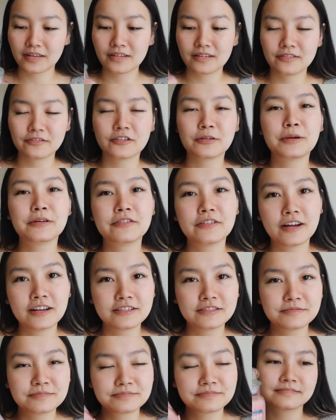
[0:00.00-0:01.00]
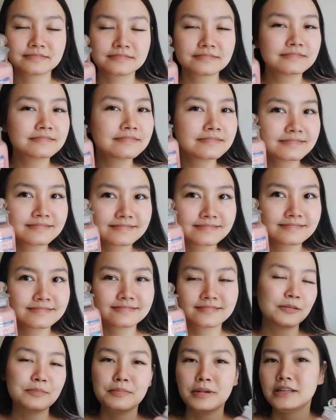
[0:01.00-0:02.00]
for my friend.
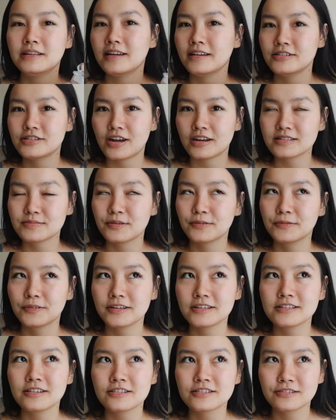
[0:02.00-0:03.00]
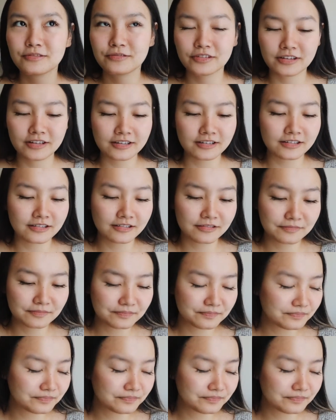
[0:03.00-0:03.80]
The midnight jasmine one is also really good.